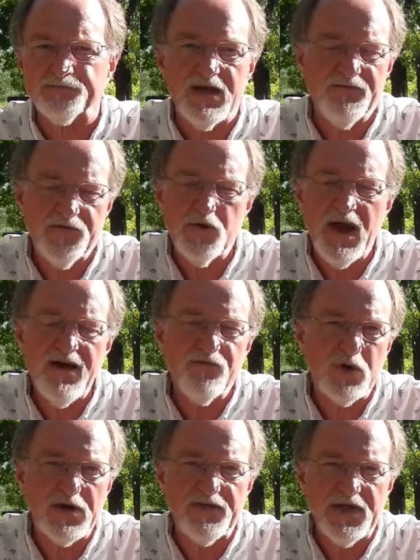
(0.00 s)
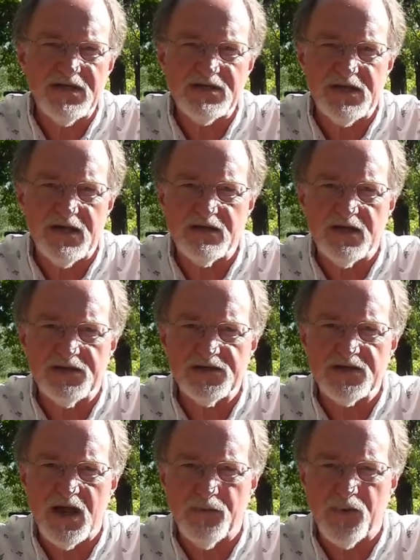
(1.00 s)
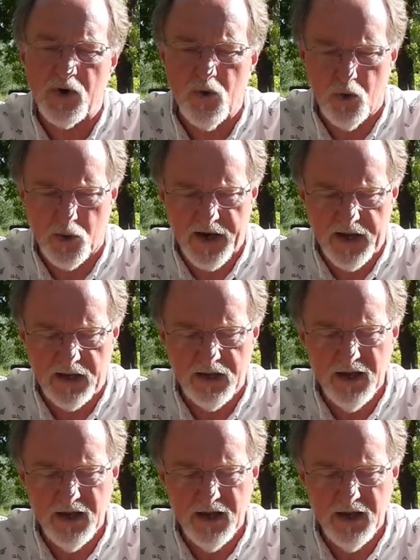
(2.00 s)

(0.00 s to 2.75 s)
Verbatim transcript: If you have one of these and it does stop recording,